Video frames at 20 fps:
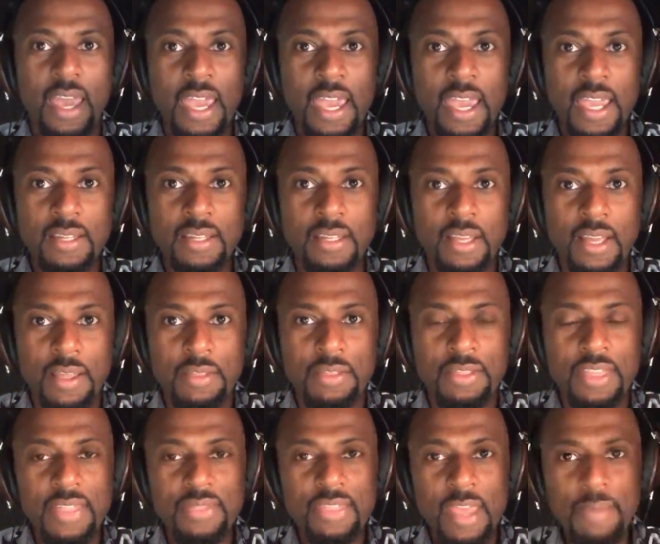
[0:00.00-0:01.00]
And
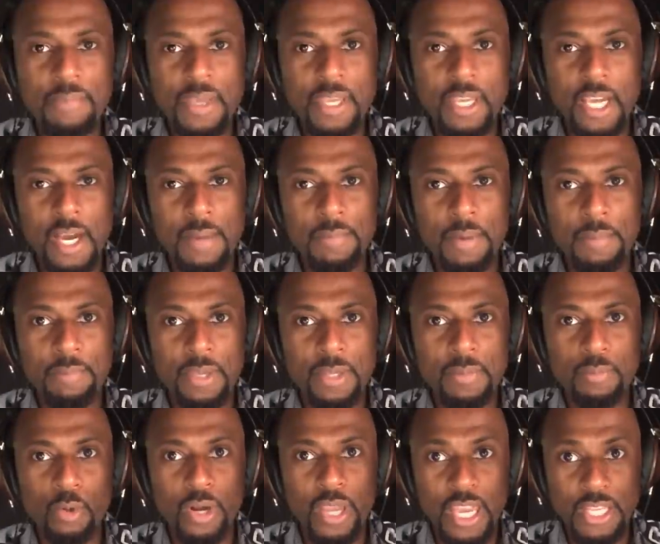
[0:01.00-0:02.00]
then they become a
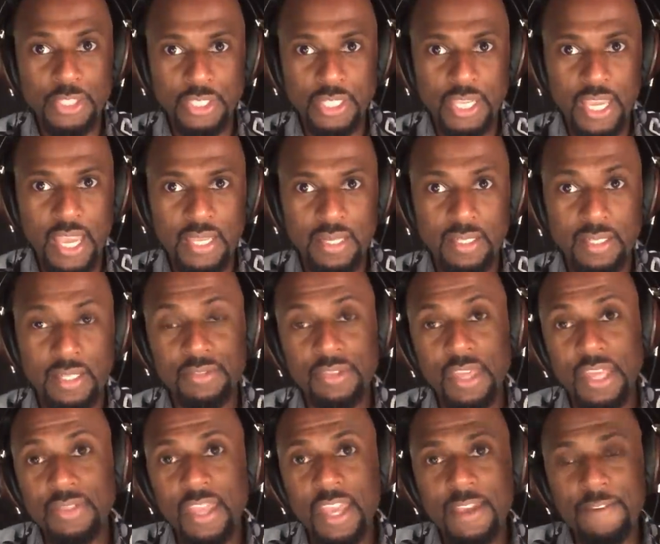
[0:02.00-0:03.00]
bit more educated, and
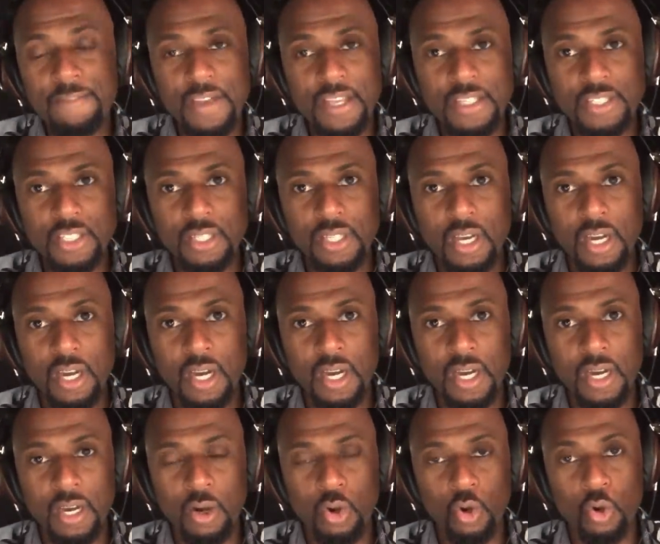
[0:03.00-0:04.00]
then they eventually
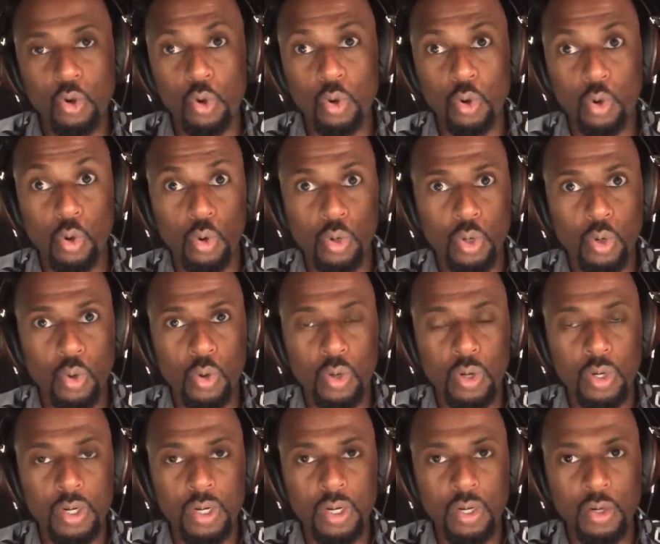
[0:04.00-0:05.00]
uh, or, or,
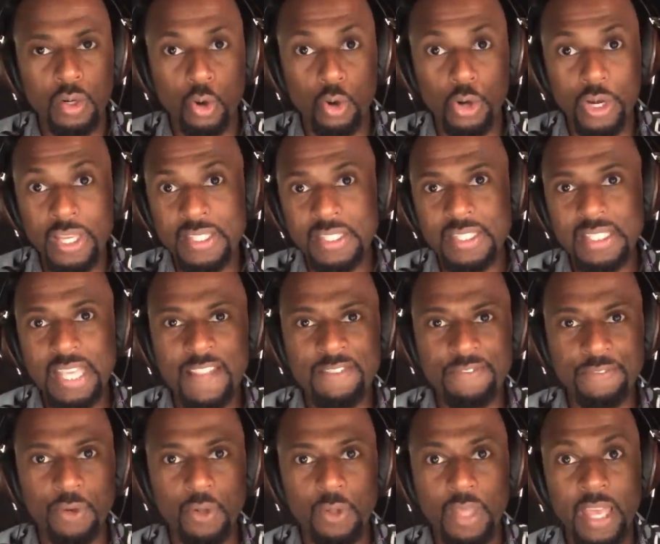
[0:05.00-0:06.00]
or, or
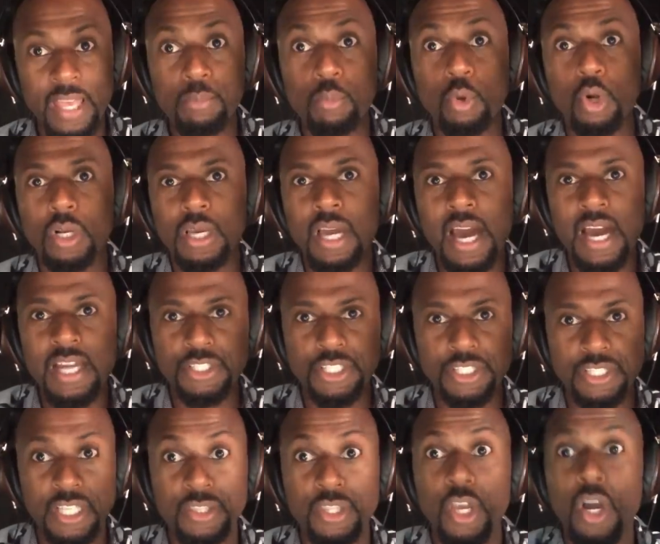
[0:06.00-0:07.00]
insightful and more
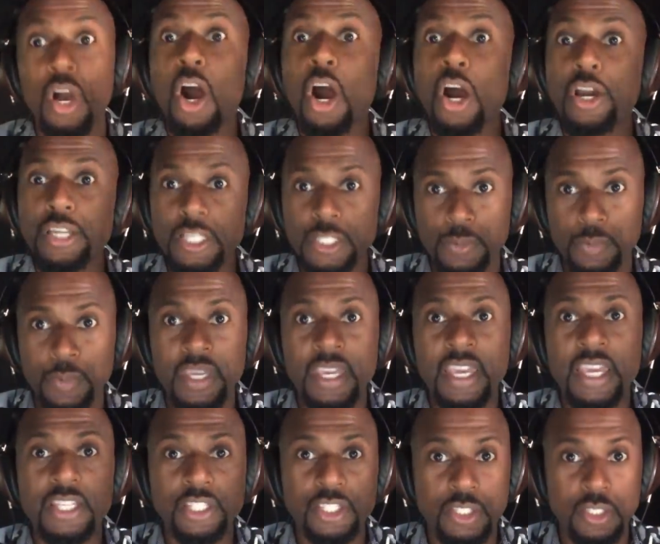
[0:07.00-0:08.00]
conscious, and their audience
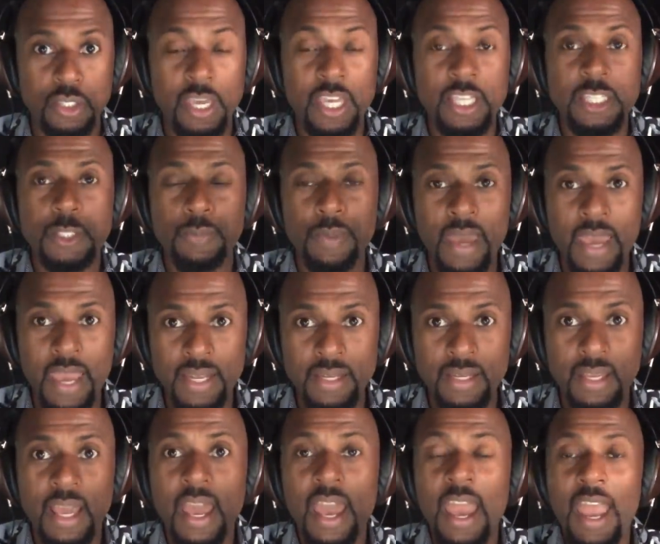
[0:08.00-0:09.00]
begins to
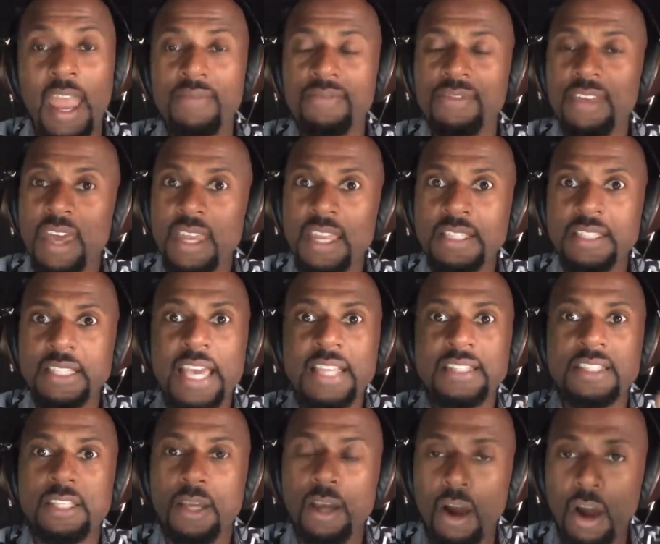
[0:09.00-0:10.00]
expand. And then as,
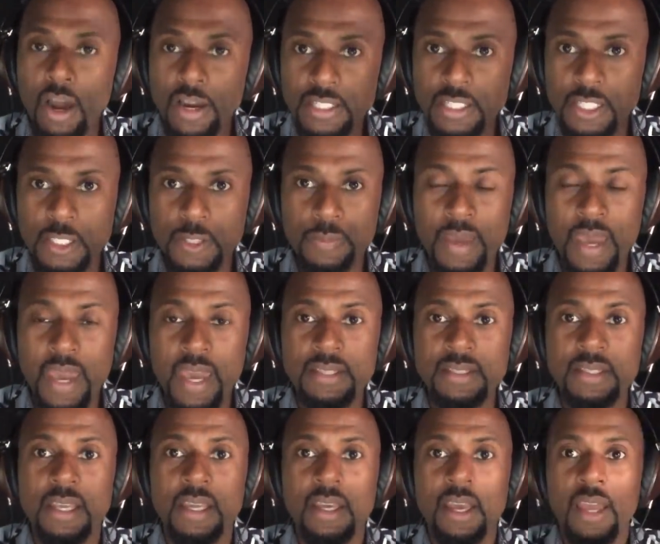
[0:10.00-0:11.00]
as their audience
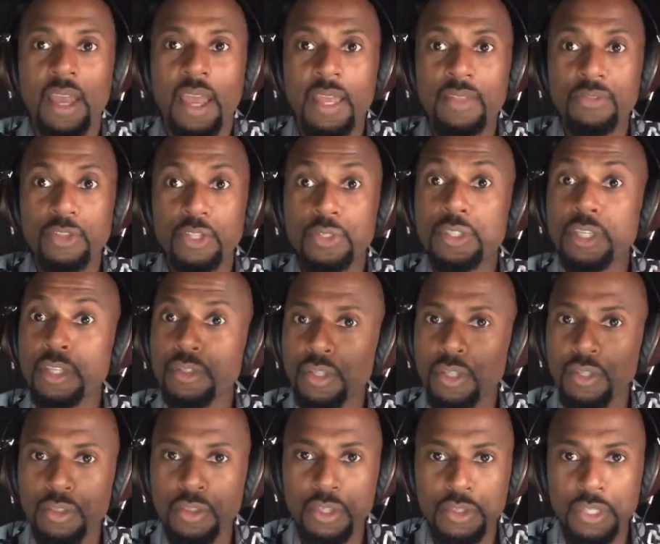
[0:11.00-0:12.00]
expands and
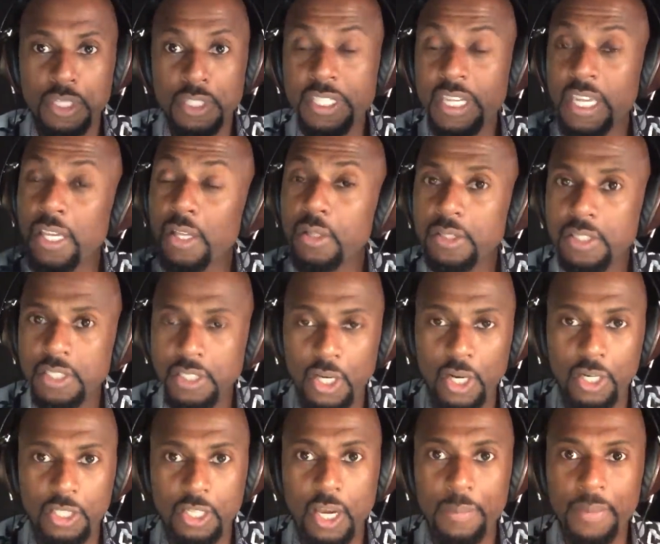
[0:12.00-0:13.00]
the, the, the deals
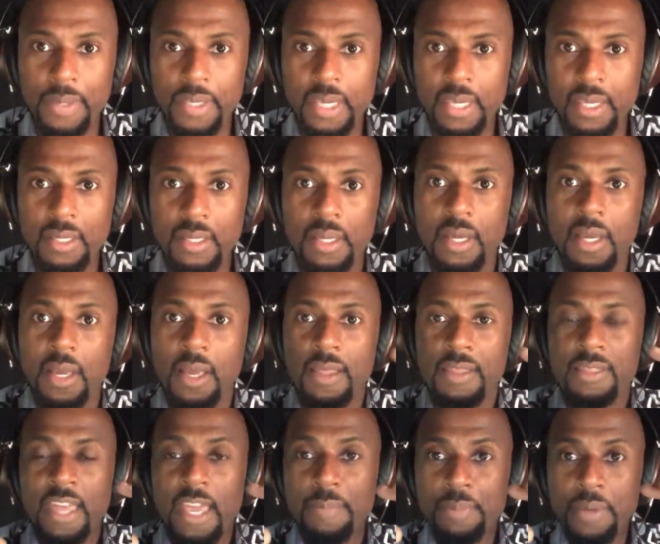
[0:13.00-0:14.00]
start coming in,
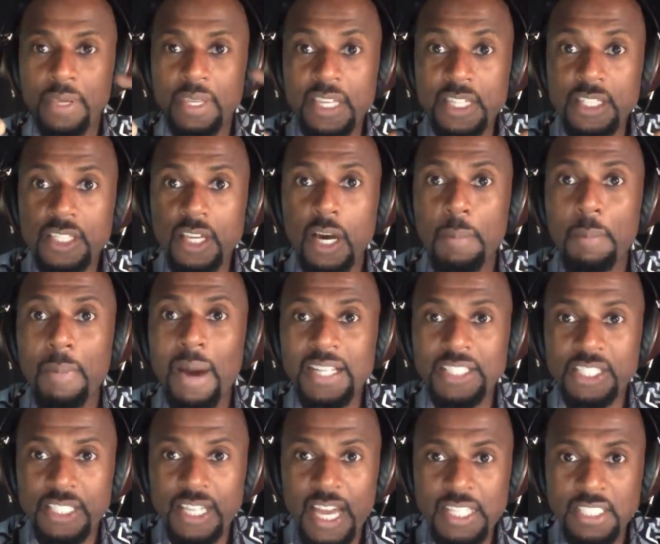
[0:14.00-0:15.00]
they begin to
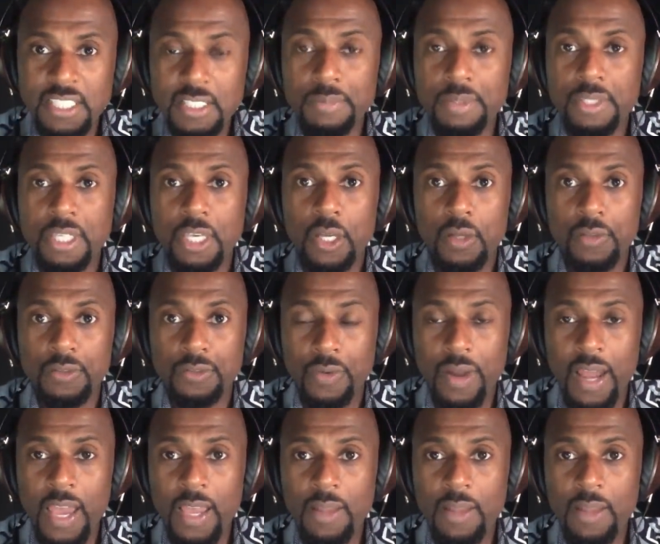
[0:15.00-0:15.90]
homogenize themselves,